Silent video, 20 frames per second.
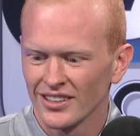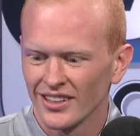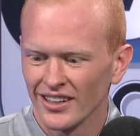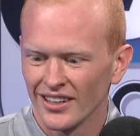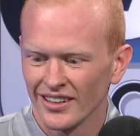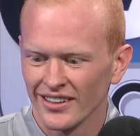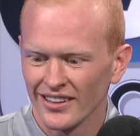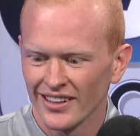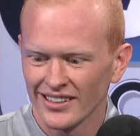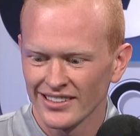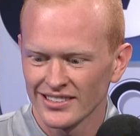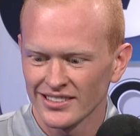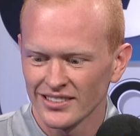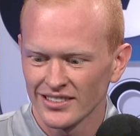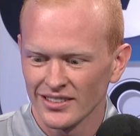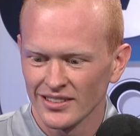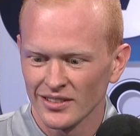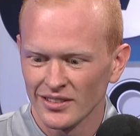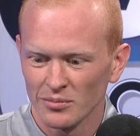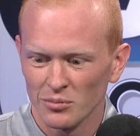and that's
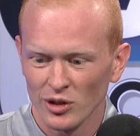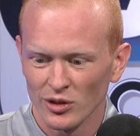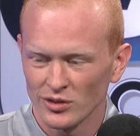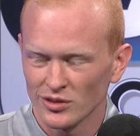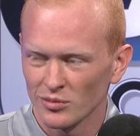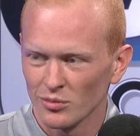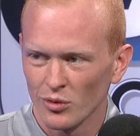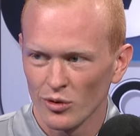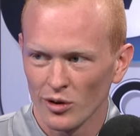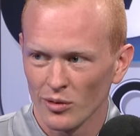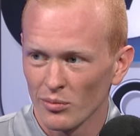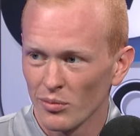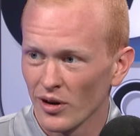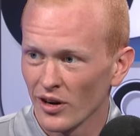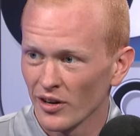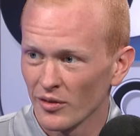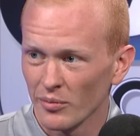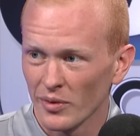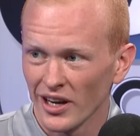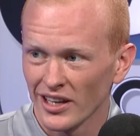the most important part
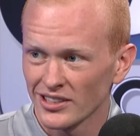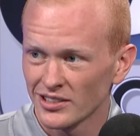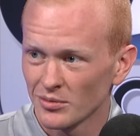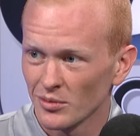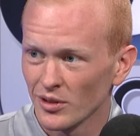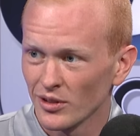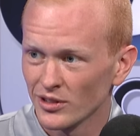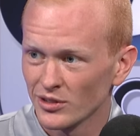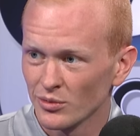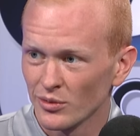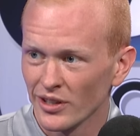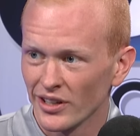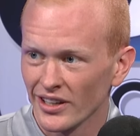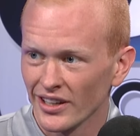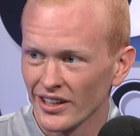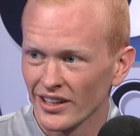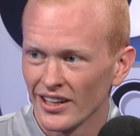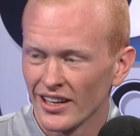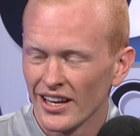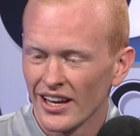of basketball is winning